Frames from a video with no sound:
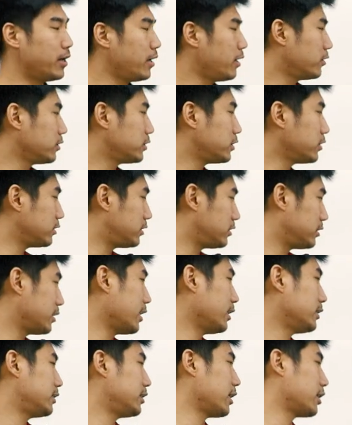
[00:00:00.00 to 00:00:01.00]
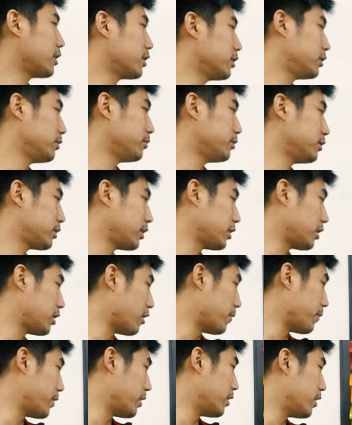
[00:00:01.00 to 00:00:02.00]
And also it's nice that customers can
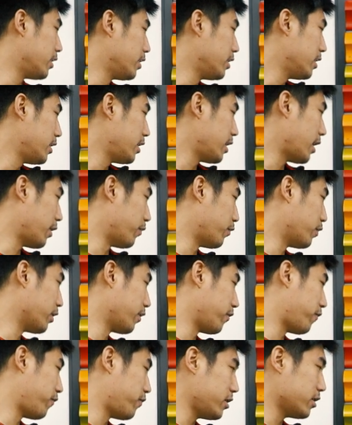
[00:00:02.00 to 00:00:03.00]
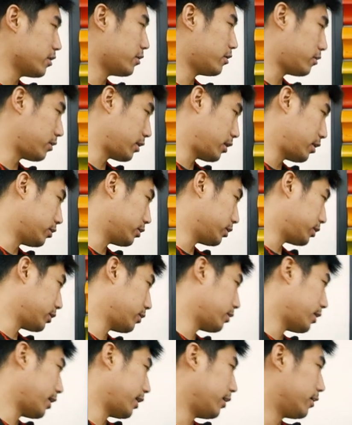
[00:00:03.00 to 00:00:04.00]
come in and really feel and
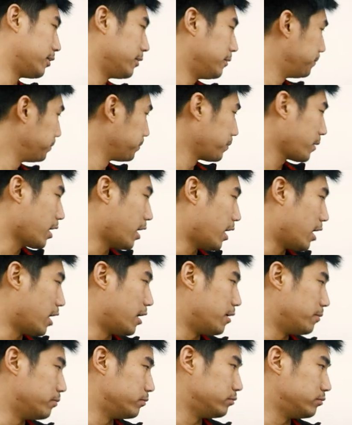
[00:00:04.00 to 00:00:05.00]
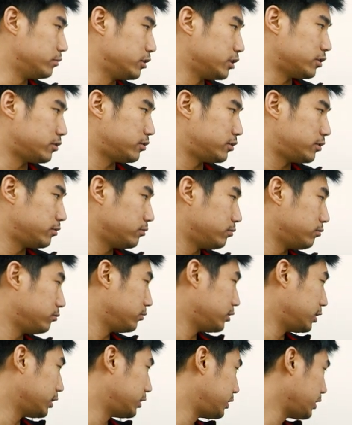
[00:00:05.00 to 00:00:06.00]
also like
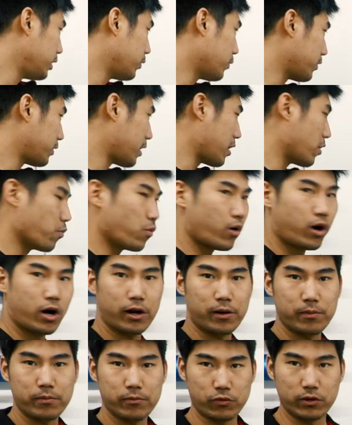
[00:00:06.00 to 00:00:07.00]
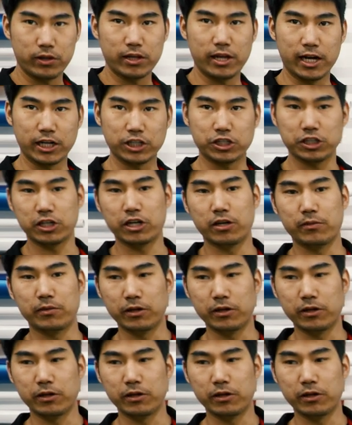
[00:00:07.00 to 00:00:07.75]
just see what they want when they actually come